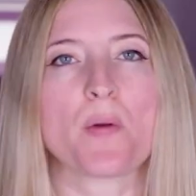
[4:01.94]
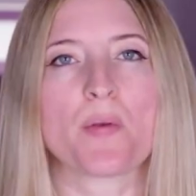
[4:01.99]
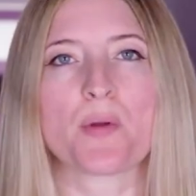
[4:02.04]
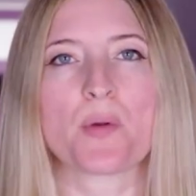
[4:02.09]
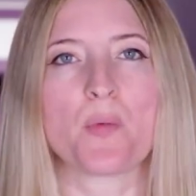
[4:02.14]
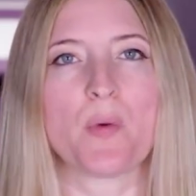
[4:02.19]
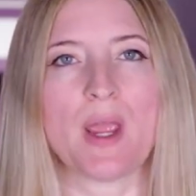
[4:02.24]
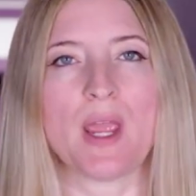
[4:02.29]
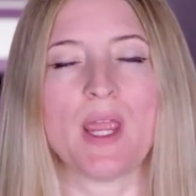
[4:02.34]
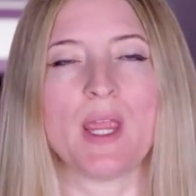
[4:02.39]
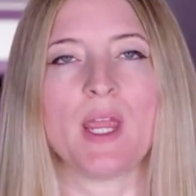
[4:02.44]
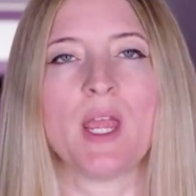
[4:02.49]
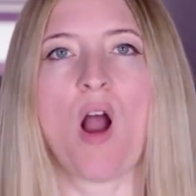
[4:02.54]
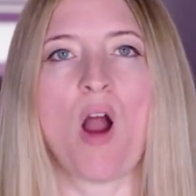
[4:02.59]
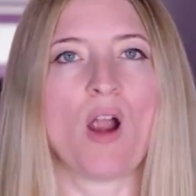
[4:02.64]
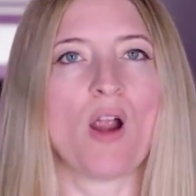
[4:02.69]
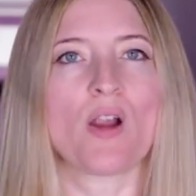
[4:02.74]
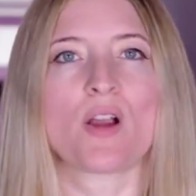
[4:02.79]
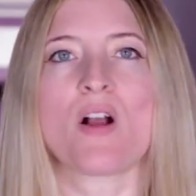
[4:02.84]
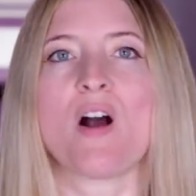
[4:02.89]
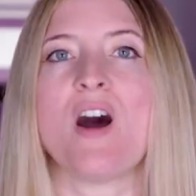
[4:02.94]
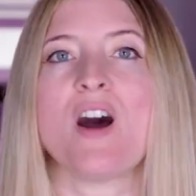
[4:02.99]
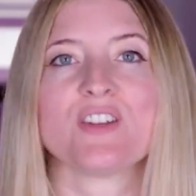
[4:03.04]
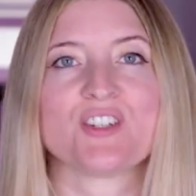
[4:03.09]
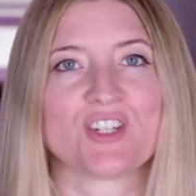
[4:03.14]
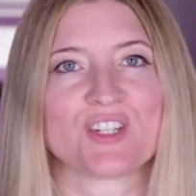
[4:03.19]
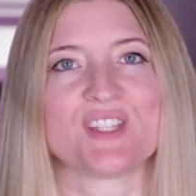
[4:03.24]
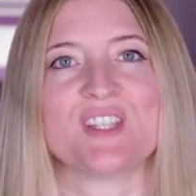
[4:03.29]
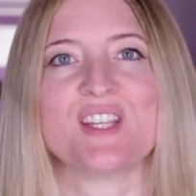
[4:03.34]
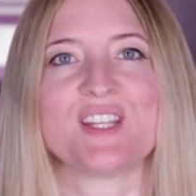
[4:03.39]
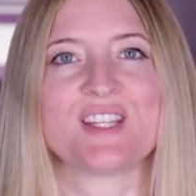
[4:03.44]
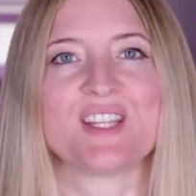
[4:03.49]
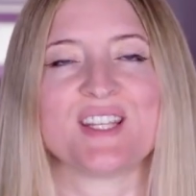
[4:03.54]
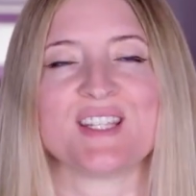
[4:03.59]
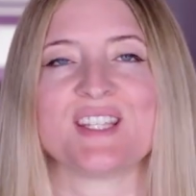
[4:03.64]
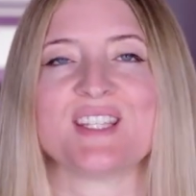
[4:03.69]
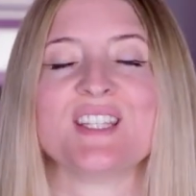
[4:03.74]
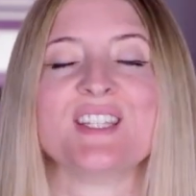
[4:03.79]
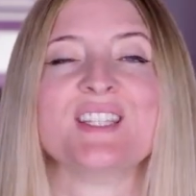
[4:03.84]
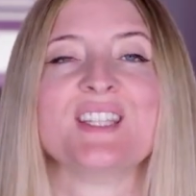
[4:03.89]
other way. Our consciousness
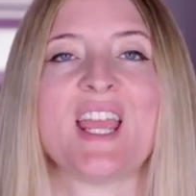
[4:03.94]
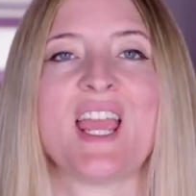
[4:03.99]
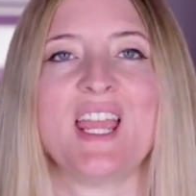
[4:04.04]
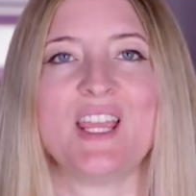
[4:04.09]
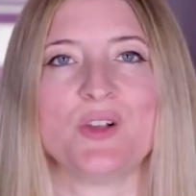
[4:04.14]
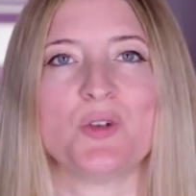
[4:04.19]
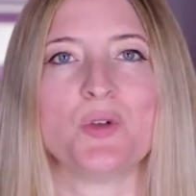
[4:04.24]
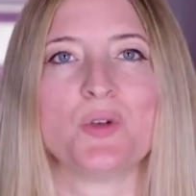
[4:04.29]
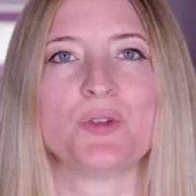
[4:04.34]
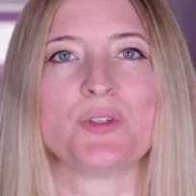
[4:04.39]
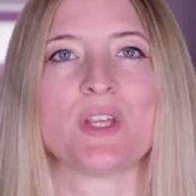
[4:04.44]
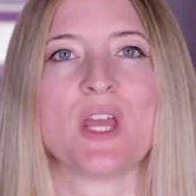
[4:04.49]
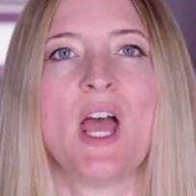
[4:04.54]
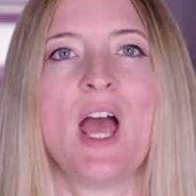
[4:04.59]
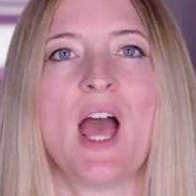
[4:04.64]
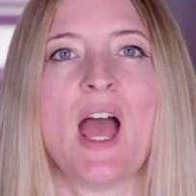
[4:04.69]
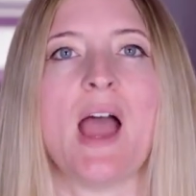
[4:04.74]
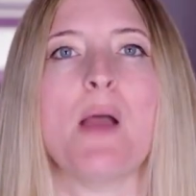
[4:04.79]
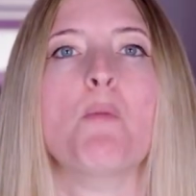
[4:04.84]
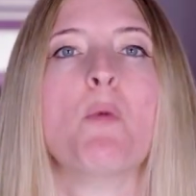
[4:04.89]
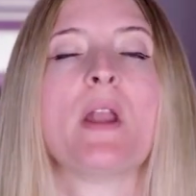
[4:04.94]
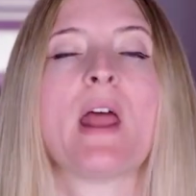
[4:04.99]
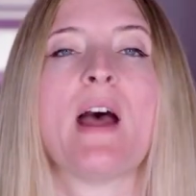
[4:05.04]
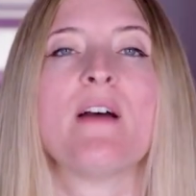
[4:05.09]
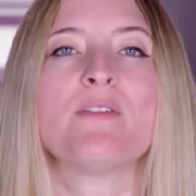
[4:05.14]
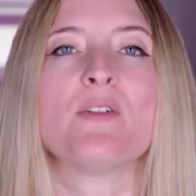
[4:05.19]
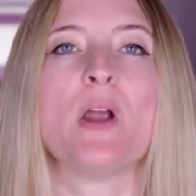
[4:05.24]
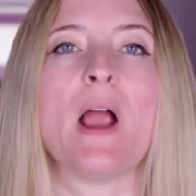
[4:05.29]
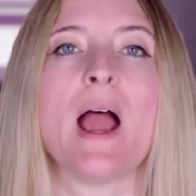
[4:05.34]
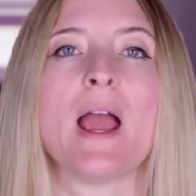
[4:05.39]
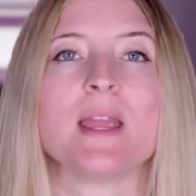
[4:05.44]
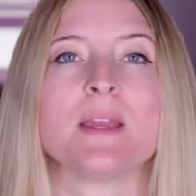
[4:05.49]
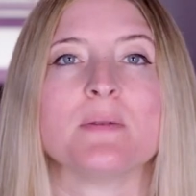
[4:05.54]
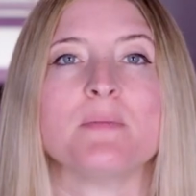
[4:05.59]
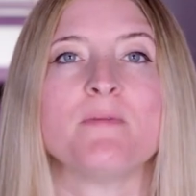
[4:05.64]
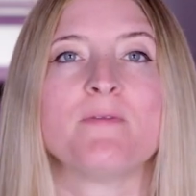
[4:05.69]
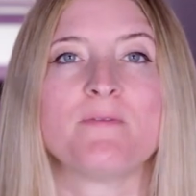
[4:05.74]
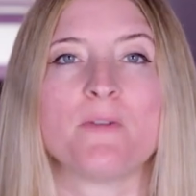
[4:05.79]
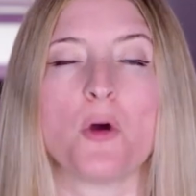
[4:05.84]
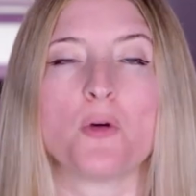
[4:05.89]
is entangled, and whatever I
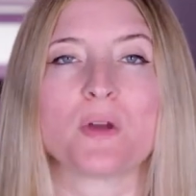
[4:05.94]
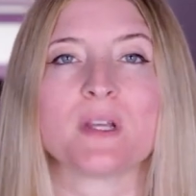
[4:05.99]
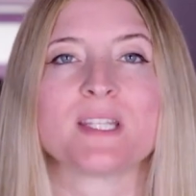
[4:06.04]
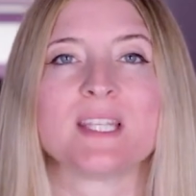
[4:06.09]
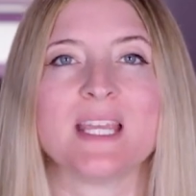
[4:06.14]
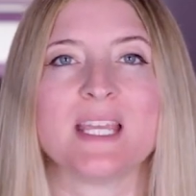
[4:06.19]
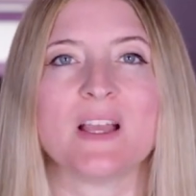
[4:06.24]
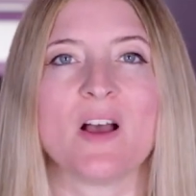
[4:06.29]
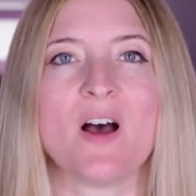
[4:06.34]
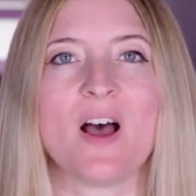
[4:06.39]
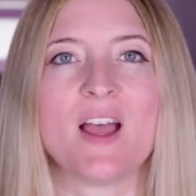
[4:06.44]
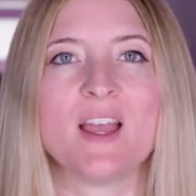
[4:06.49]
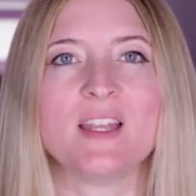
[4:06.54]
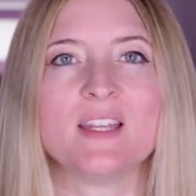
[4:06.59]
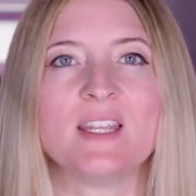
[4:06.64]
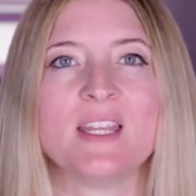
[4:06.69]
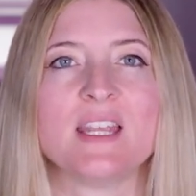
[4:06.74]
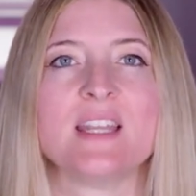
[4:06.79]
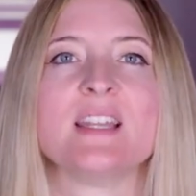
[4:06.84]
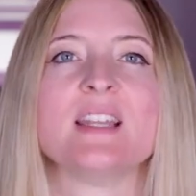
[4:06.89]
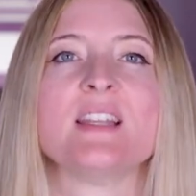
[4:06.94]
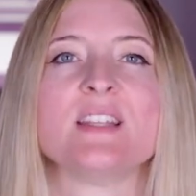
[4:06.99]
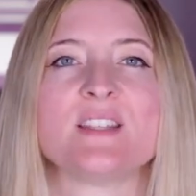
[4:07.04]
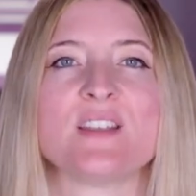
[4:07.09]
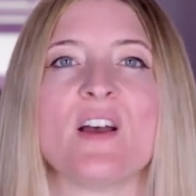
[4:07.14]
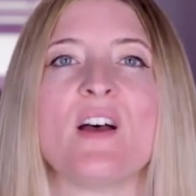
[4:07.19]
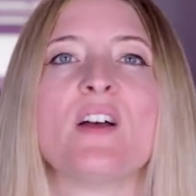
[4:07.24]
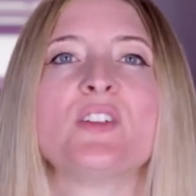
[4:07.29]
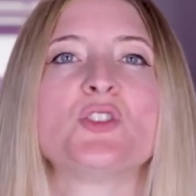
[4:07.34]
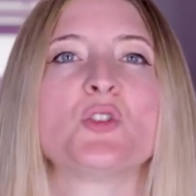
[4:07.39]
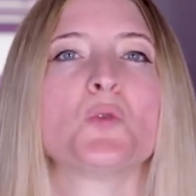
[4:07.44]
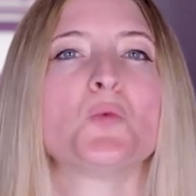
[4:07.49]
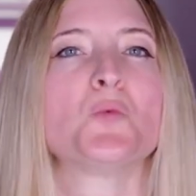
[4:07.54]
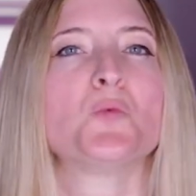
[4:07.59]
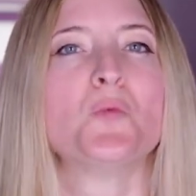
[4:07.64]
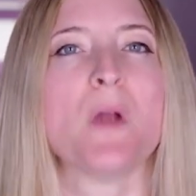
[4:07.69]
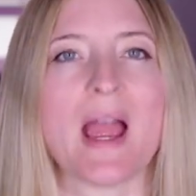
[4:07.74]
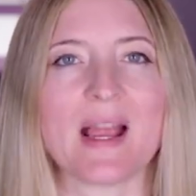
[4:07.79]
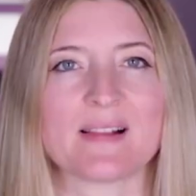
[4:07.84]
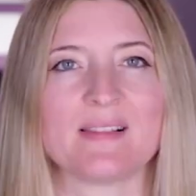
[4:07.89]
am focusing on, it is
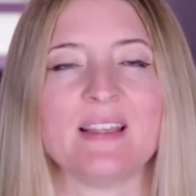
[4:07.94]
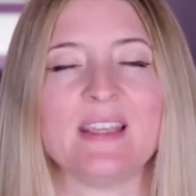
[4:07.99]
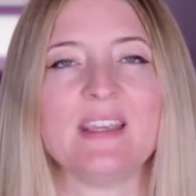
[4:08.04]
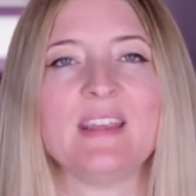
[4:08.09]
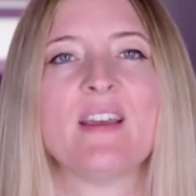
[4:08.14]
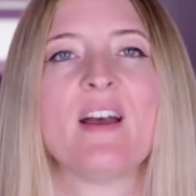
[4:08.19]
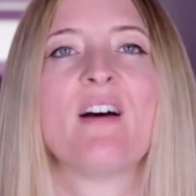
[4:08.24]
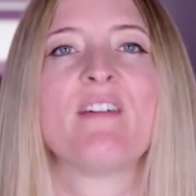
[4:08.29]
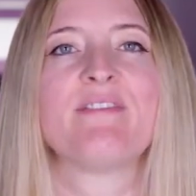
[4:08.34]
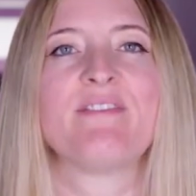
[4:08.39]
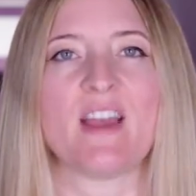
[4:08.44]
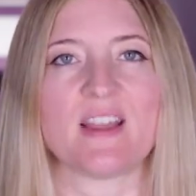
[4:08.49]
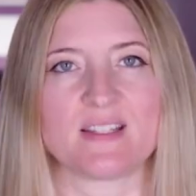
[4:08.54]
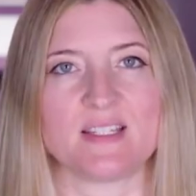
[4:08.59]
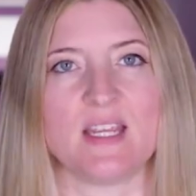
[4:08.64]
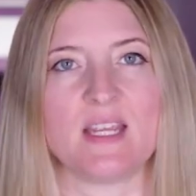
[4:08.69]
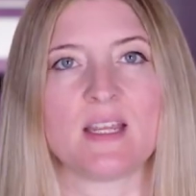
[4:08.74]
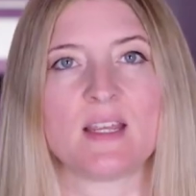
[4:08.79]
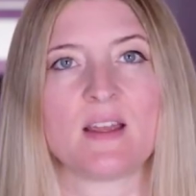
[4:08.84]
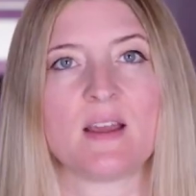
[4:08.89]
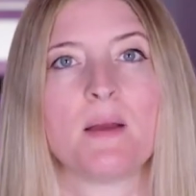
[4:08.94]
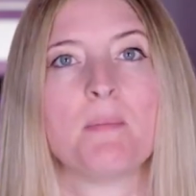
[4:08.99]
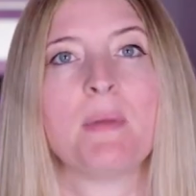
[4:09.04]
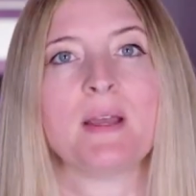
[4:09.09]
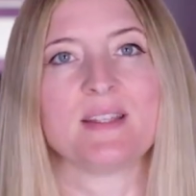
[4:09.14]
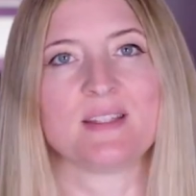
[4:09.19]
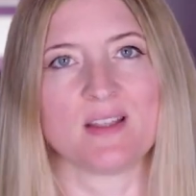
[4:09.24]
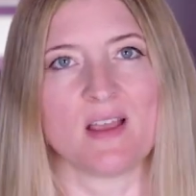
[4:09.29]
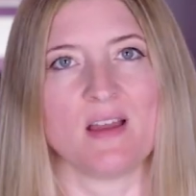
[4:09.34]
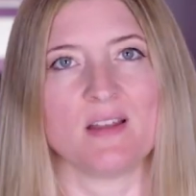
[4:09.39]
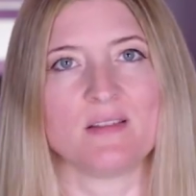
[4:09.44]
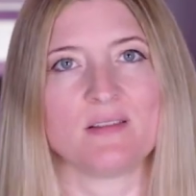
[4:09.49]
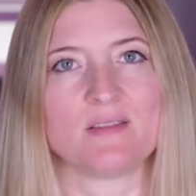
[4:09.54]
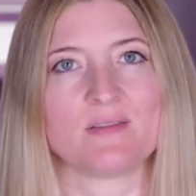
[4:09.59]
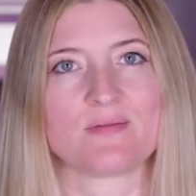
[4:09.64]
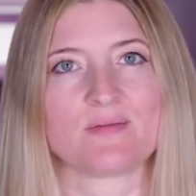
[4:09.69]
directly affecting my son.